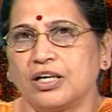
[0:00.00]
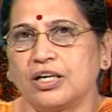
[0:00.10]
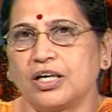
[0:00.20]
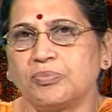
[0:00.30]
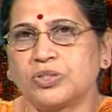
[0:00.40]

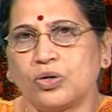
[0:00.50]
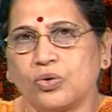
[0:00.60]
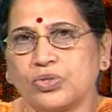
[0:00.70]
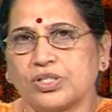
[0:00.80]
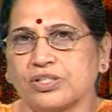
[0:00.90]
comes
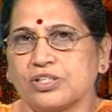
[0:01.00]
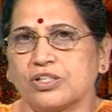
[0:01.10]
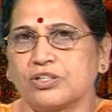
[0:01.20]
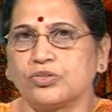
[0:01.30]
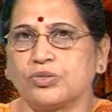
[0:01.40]
closest
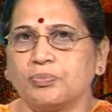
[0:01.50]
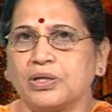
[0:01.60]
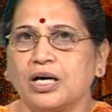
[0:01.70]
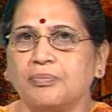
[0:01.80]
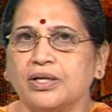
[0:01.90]
to
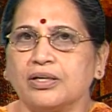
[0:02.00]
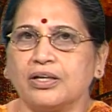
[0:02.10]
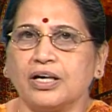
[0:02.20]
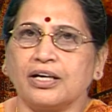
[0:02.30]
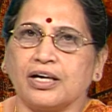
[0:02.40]
becoming
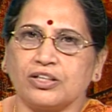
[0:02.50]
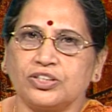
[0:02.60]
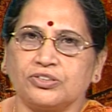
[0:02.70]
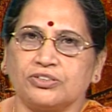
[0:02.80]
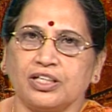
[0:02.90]
an
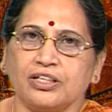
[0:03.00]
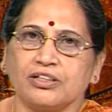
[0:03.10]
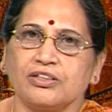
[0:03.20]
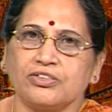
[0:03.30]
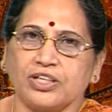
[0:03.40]
Aristotelian
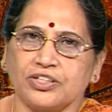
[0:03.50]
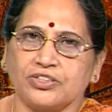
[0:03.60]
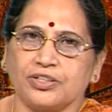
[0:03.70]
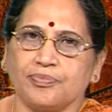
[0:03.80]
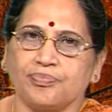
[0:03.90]
tragedy.